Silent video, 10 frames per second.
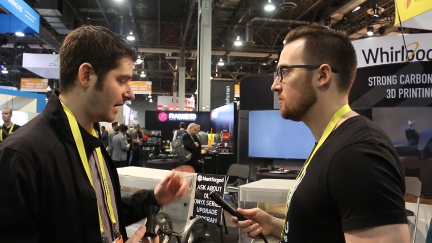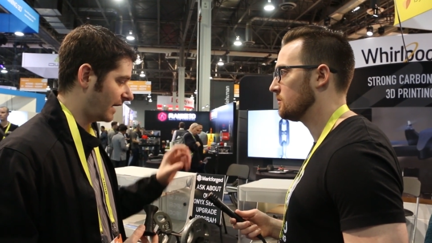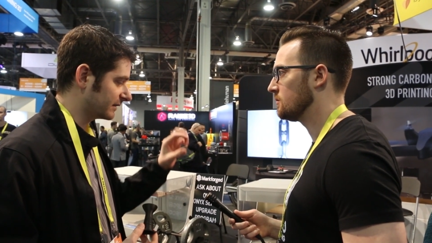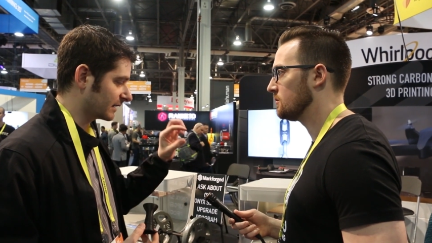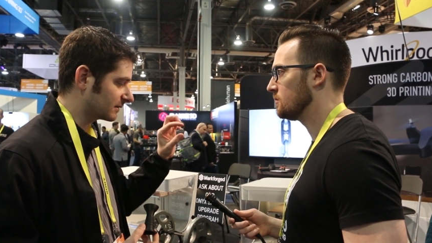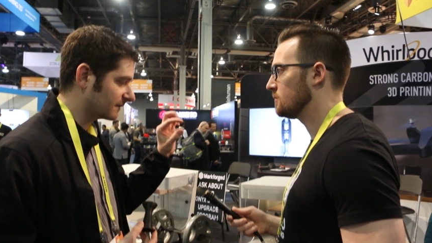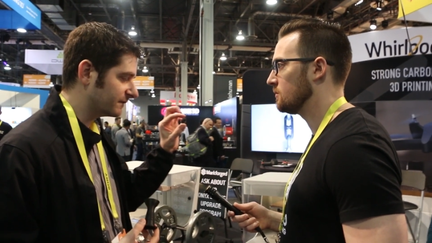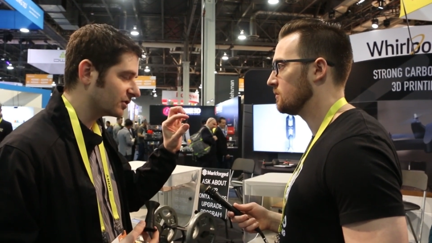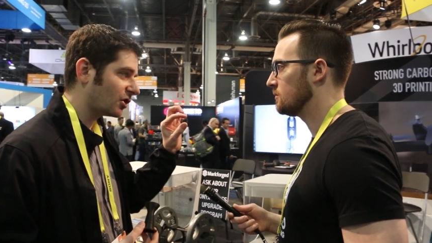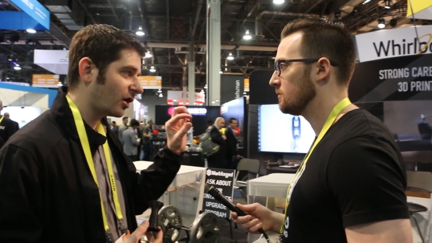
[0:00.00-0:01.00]
Speaker 1: Has
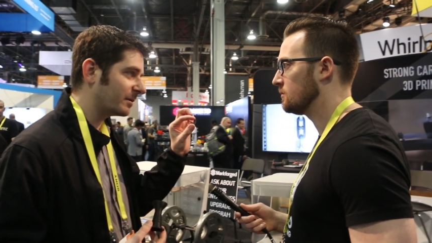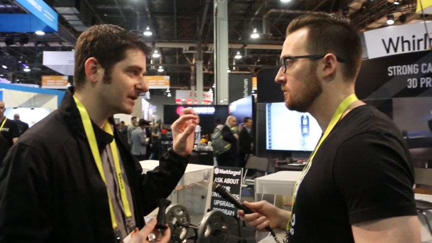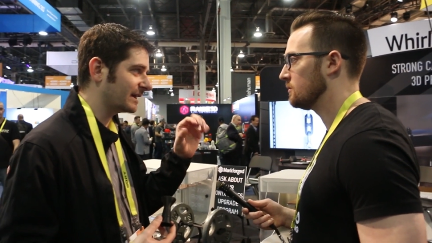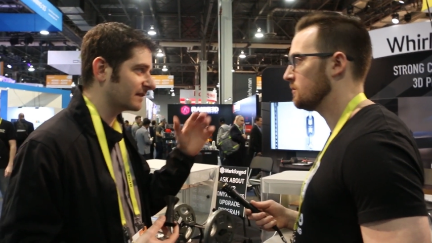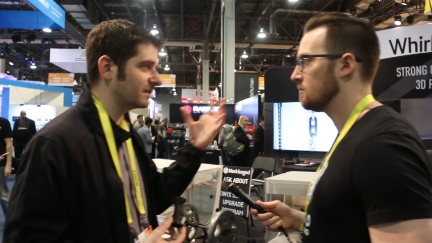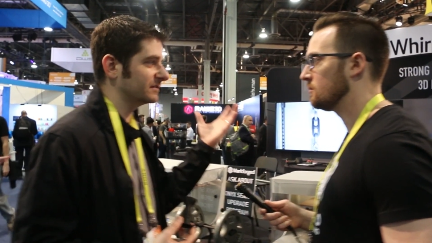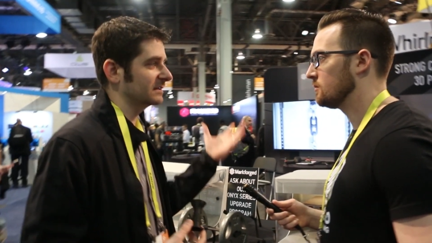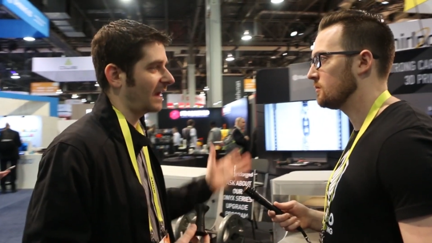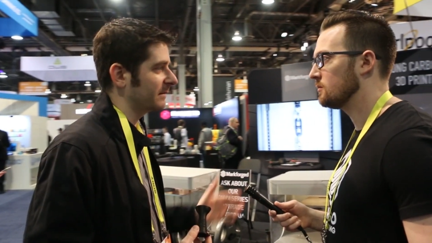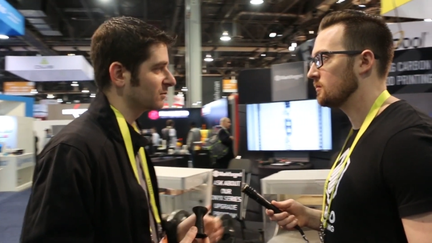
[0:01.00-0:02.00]
can fill carbon in
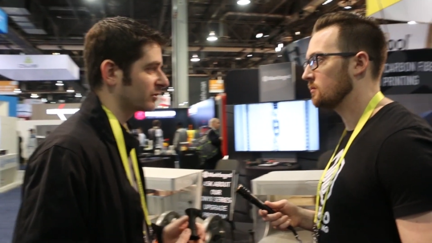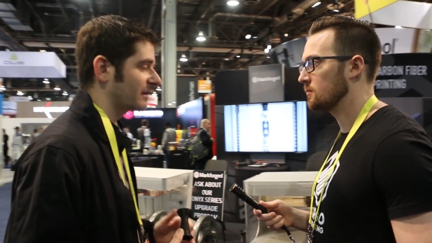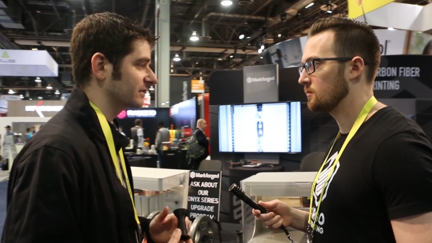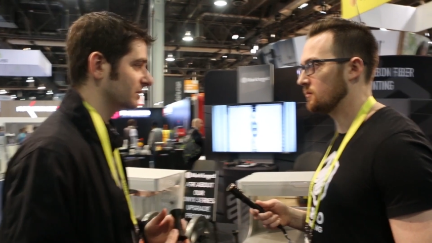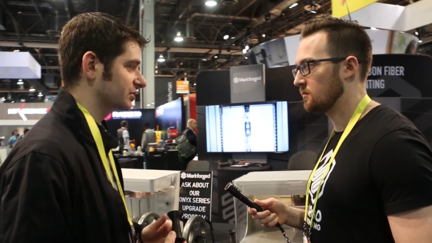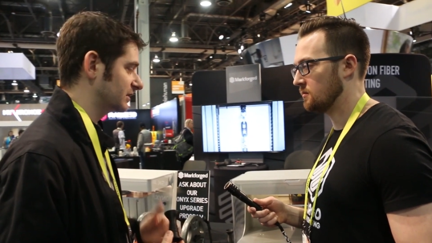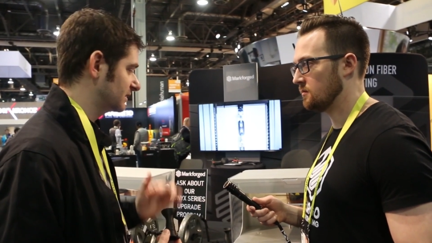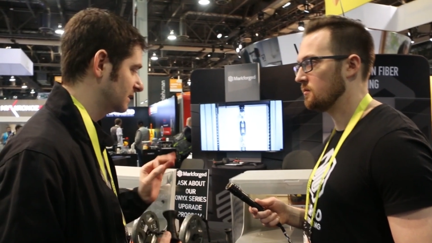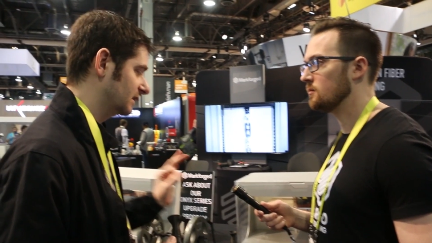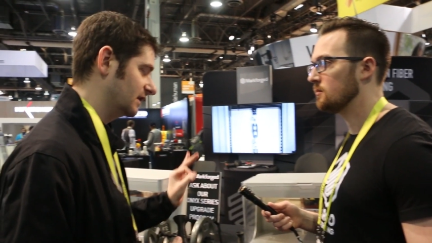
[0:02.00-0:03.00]
15 times more
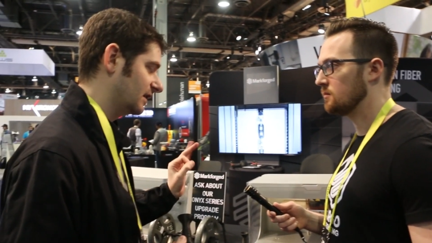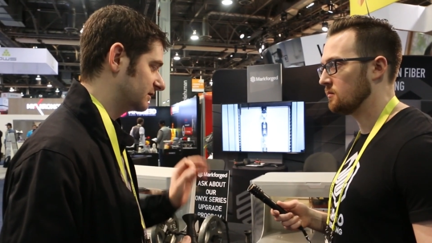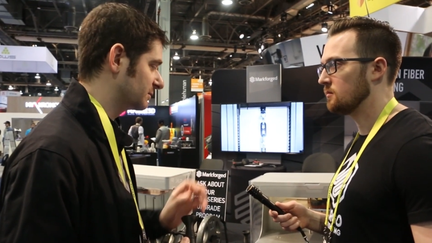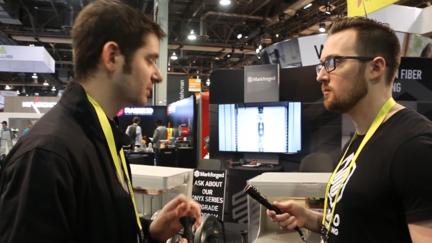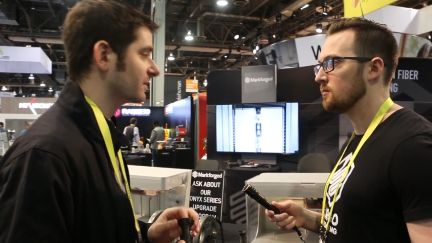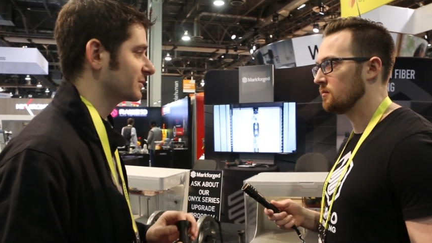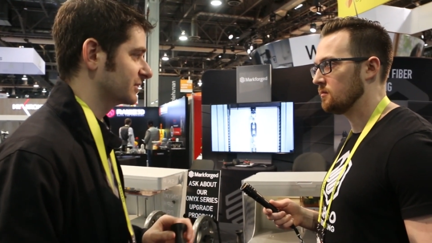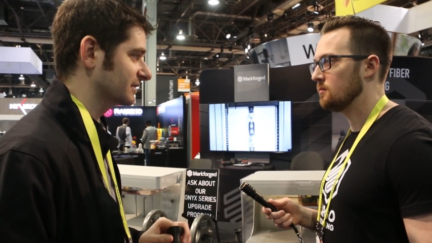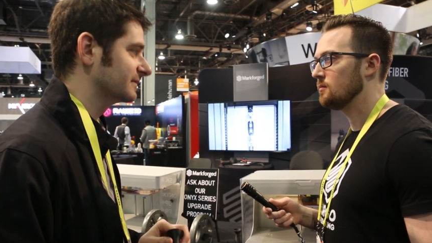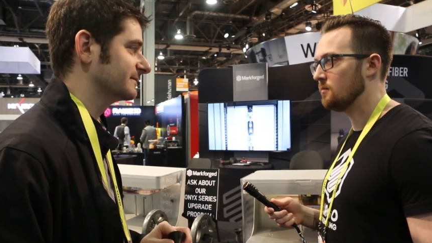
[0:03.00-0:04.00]
resolution. It's a beautiful
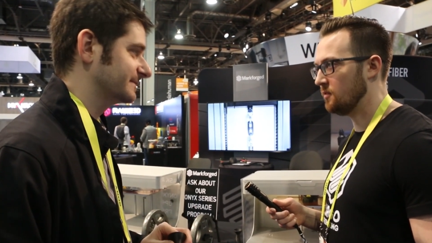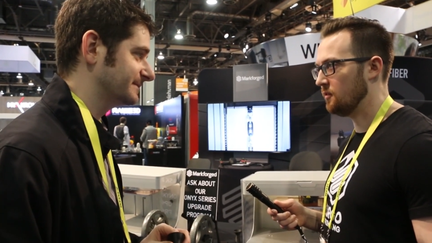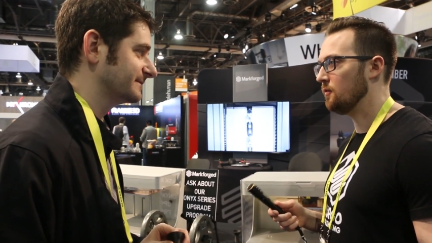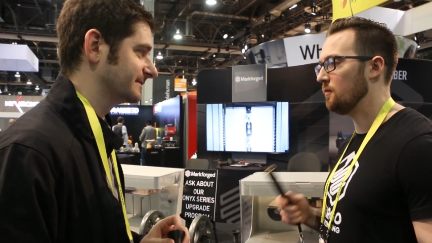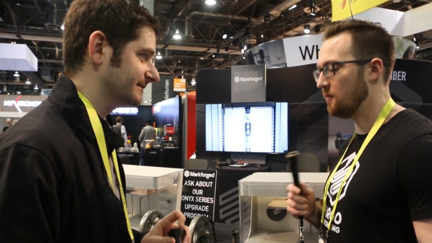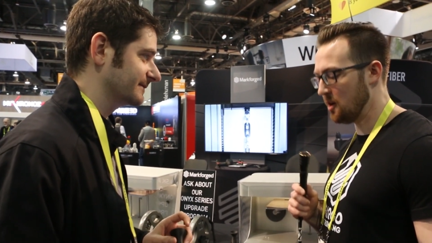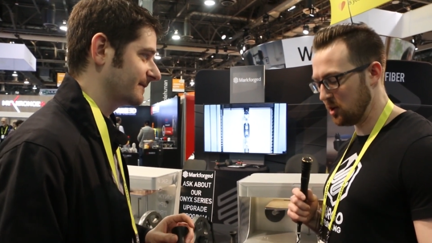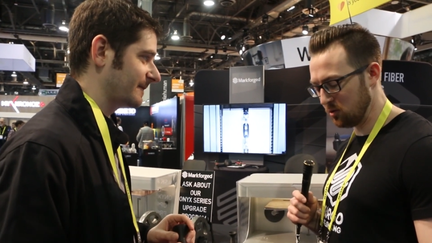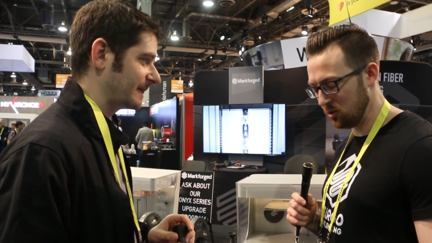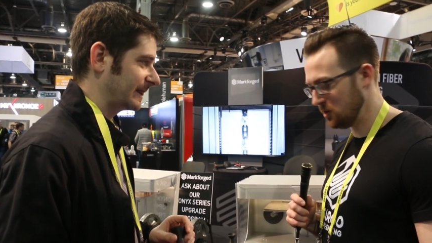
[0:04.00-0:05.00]
machine.
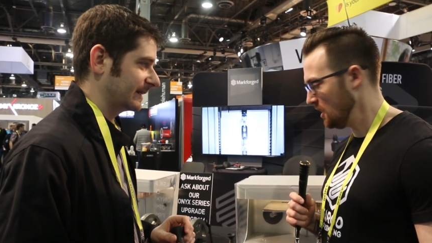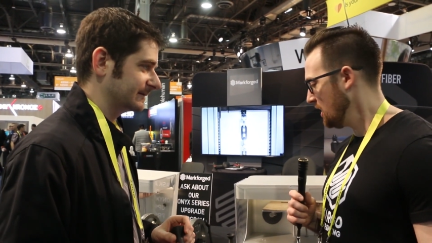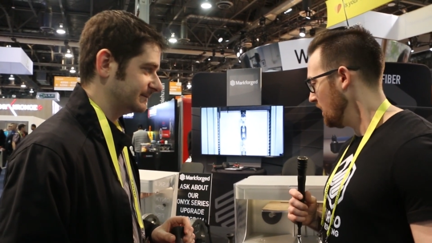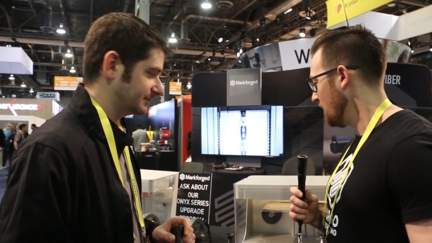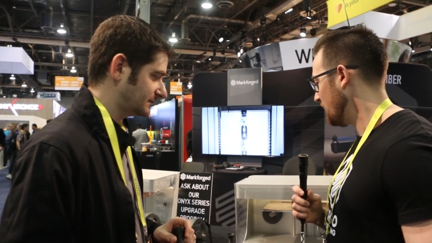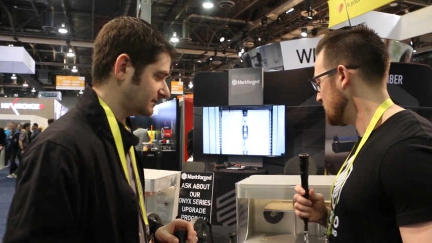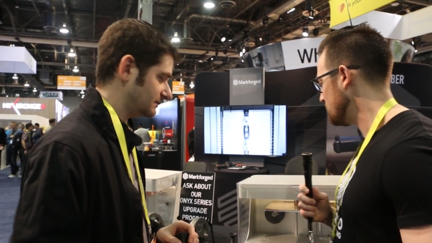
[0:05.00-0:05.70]
Very cool. Okay,